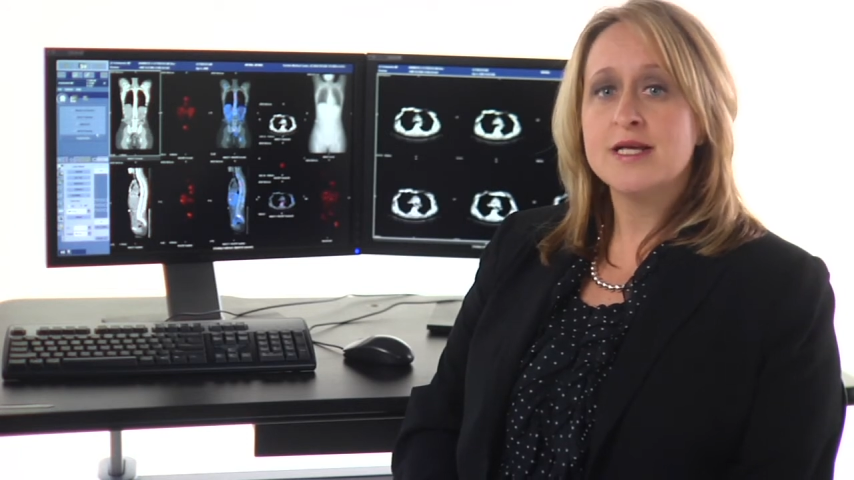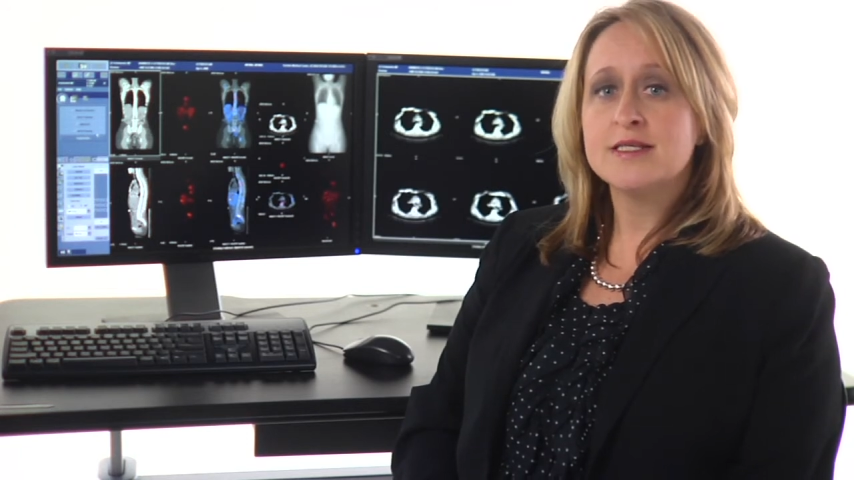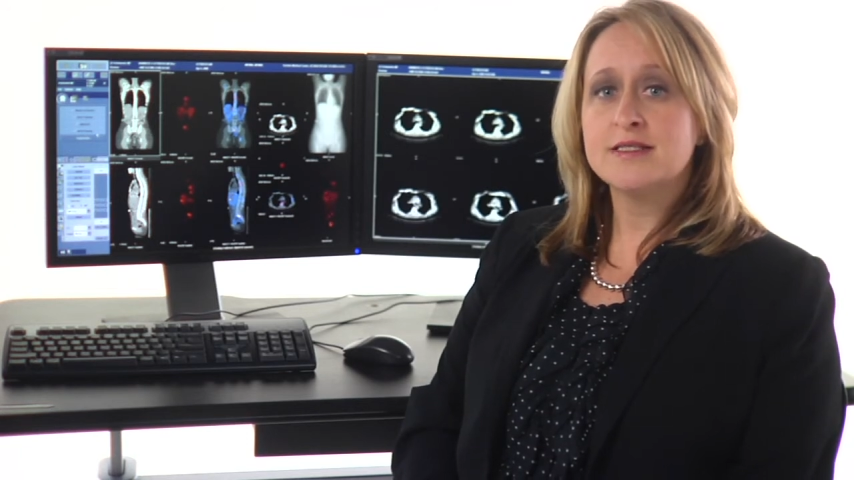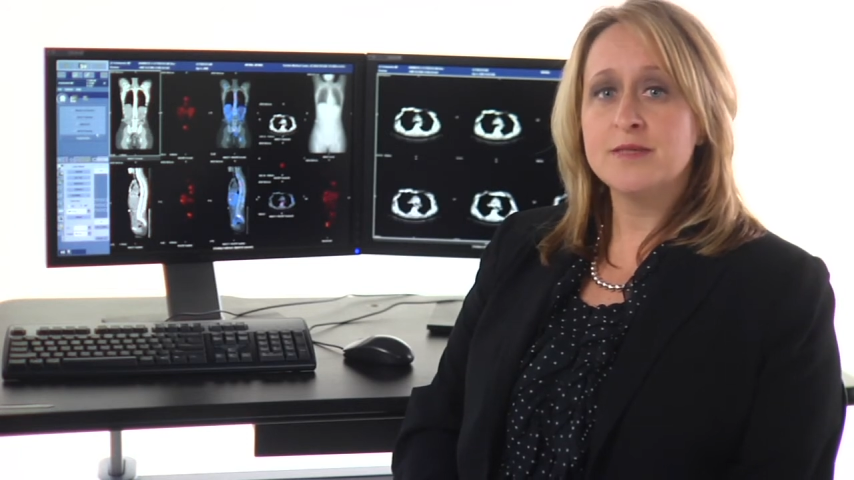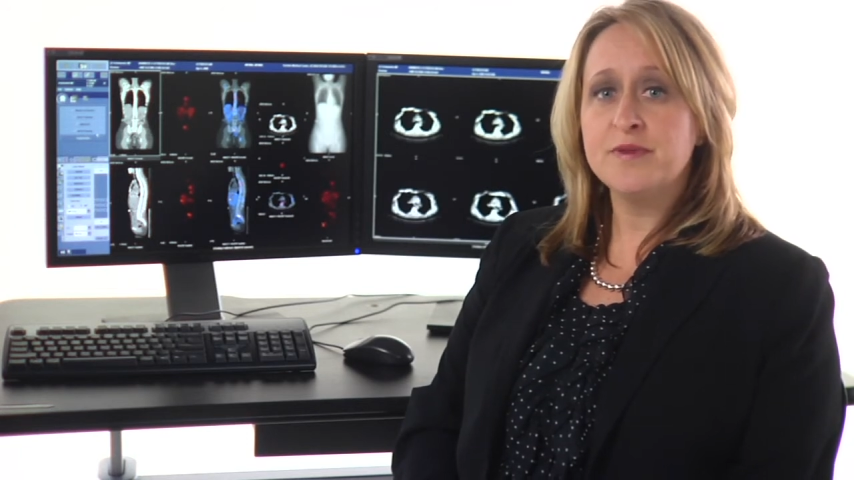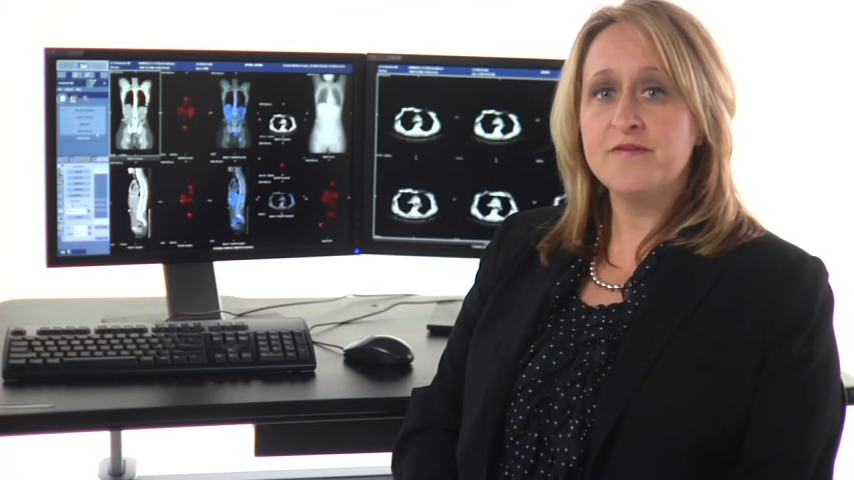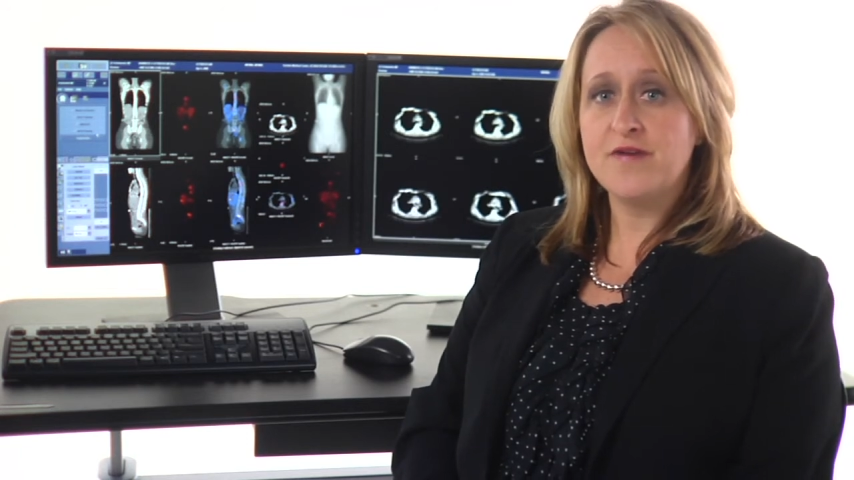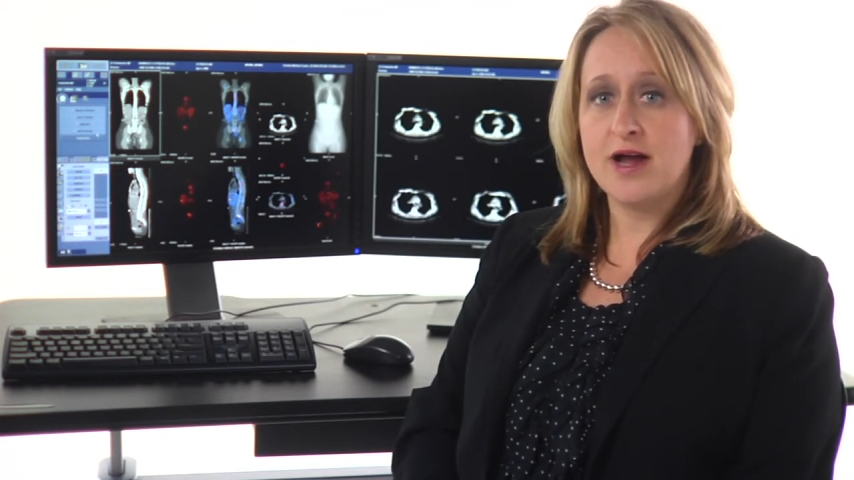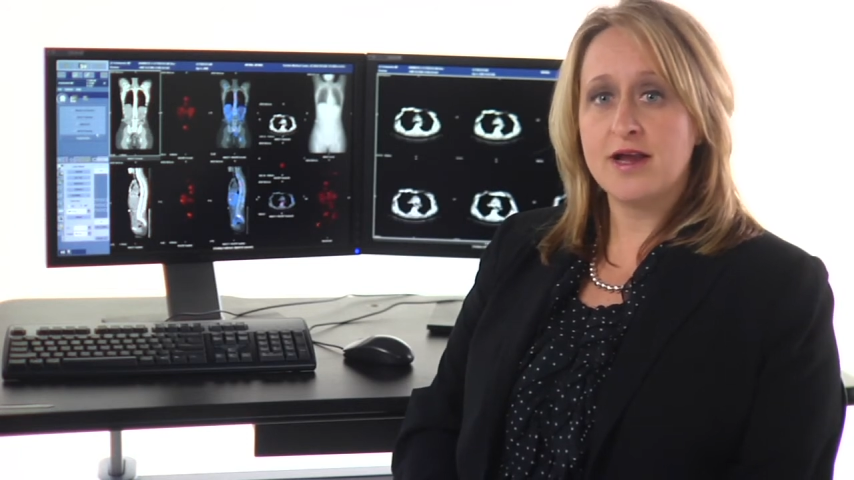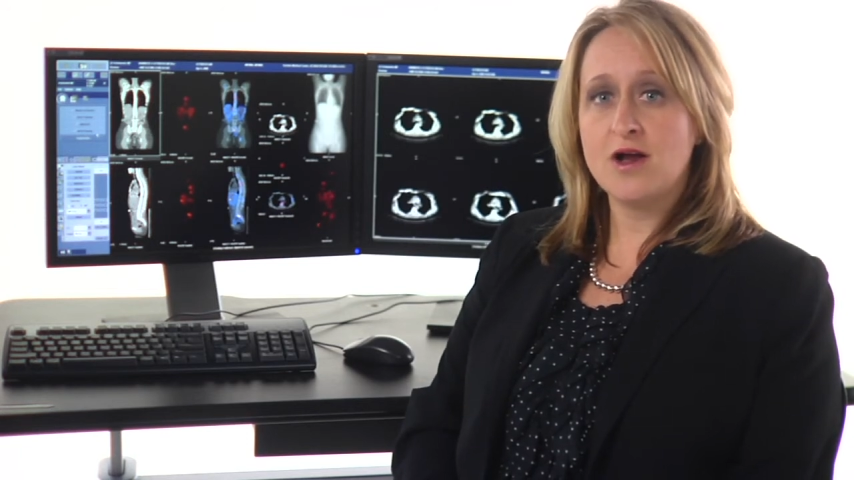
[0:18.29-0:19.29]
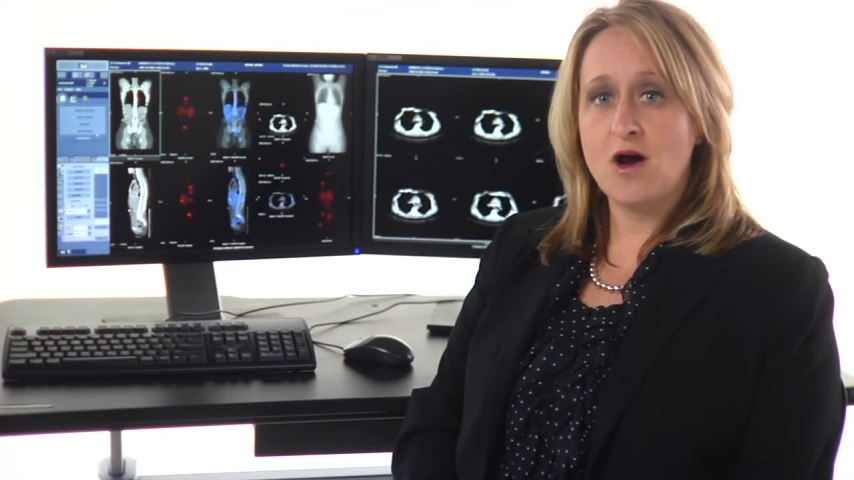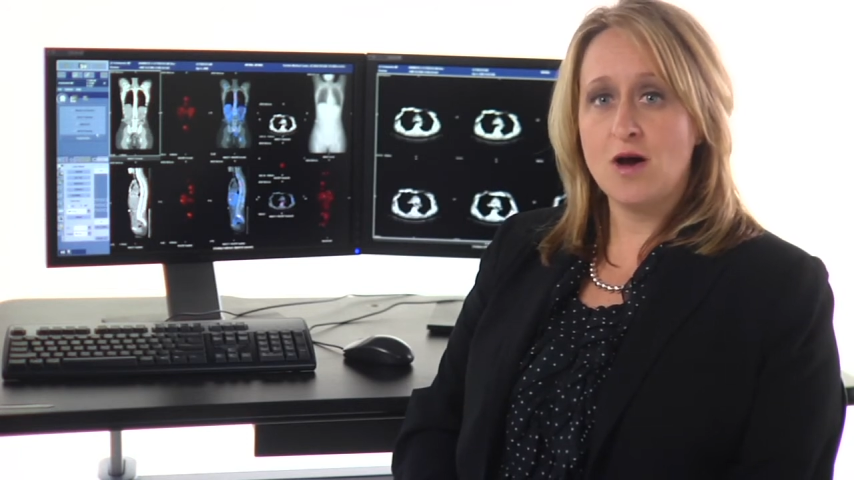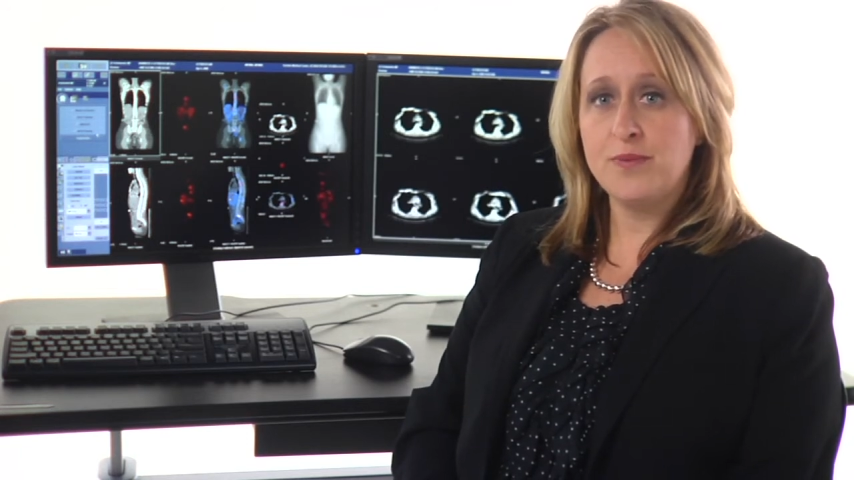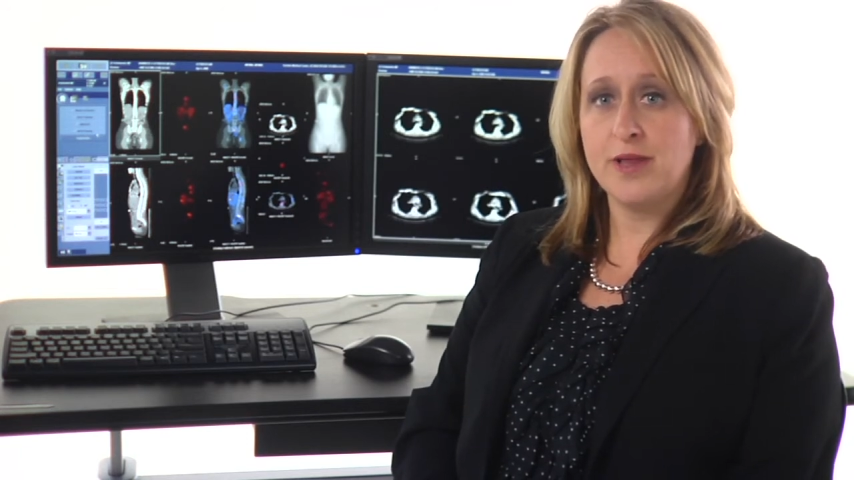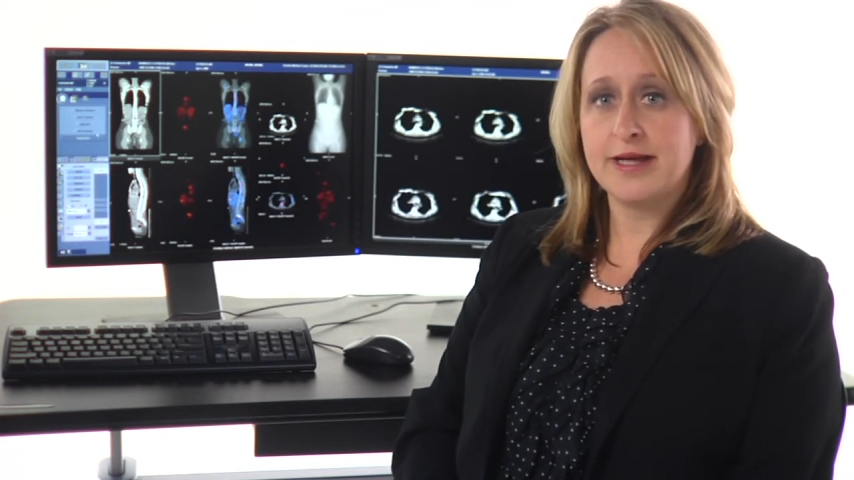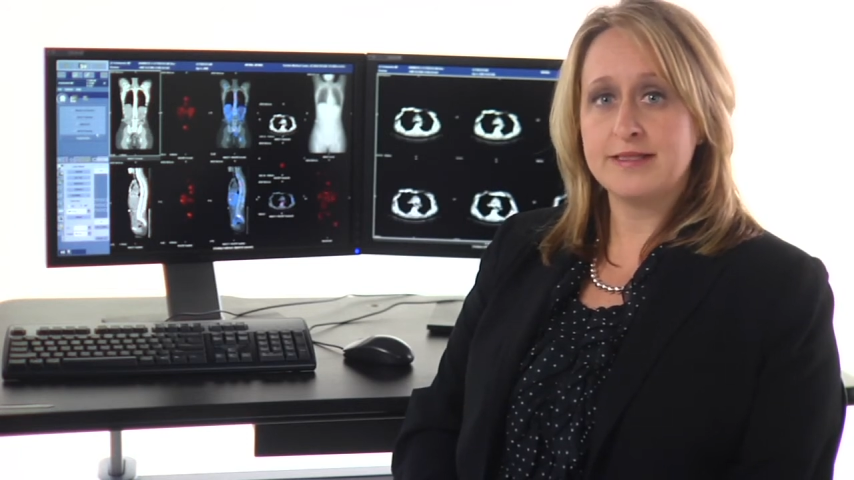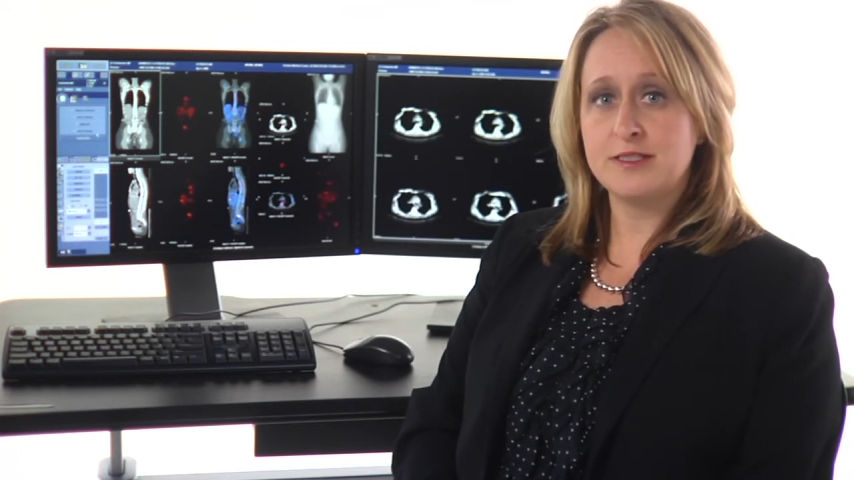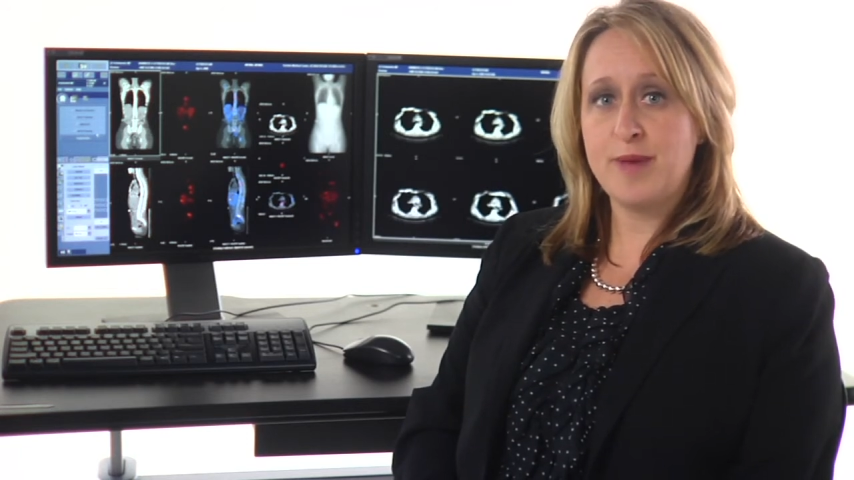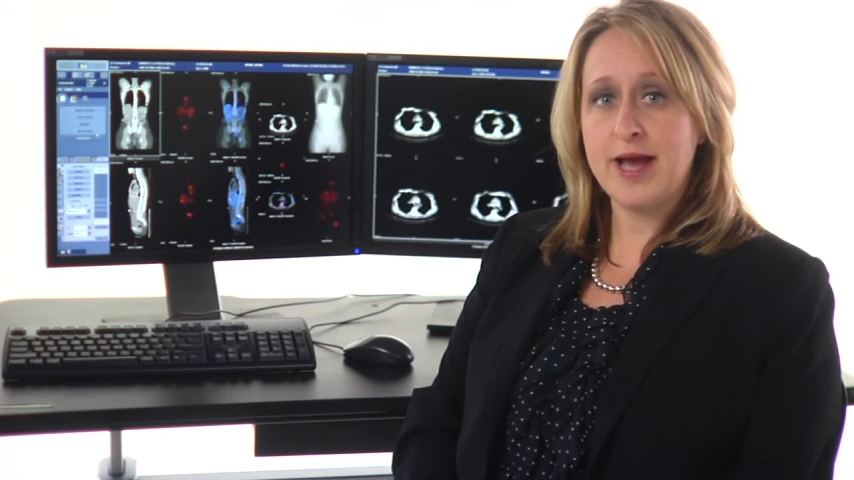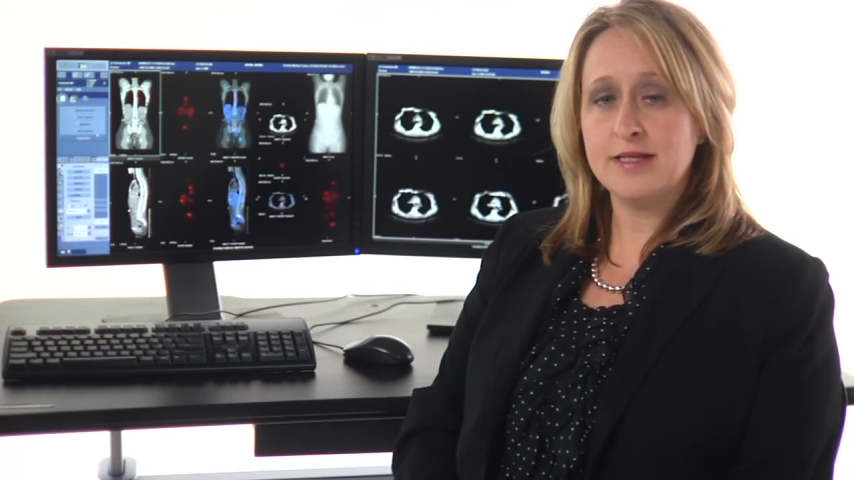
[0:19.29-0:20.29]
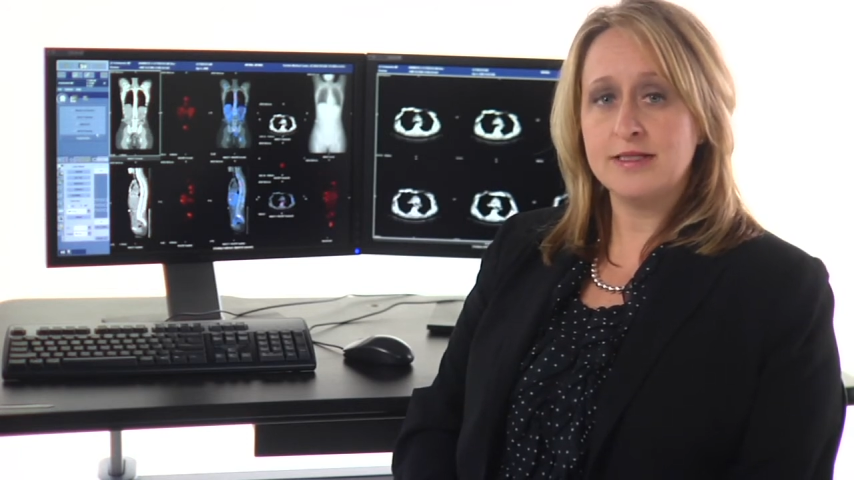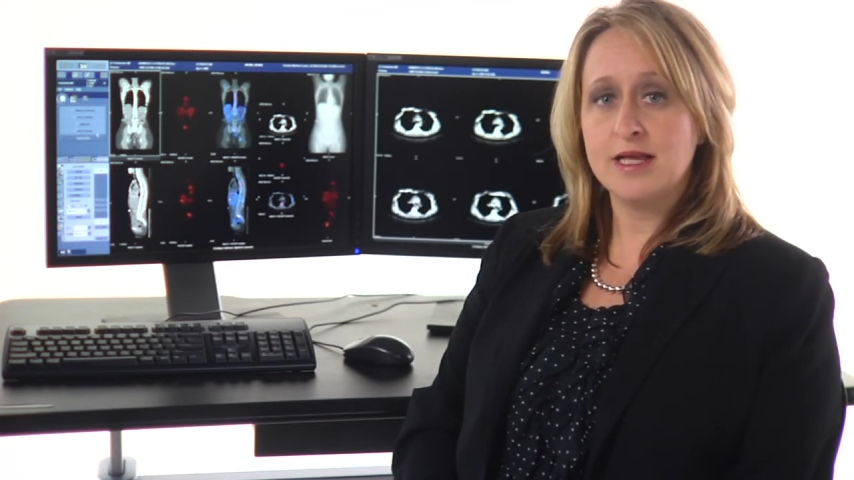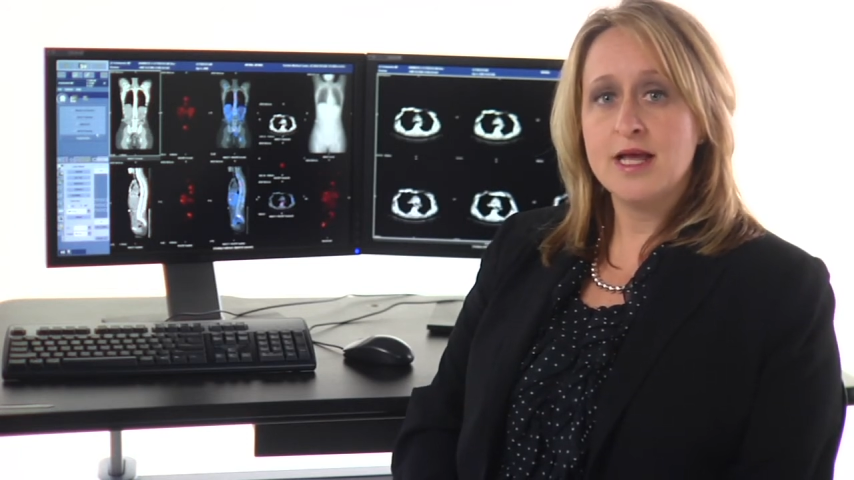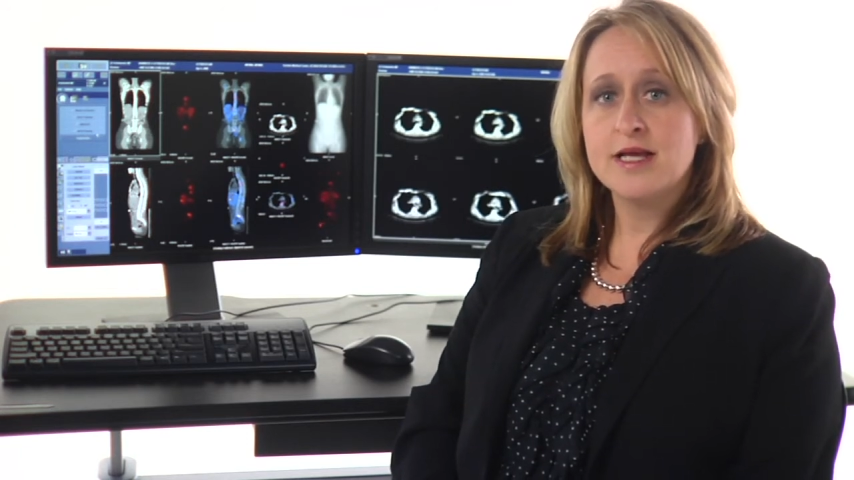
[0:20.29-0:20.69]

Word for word: simplifying complex SPECT,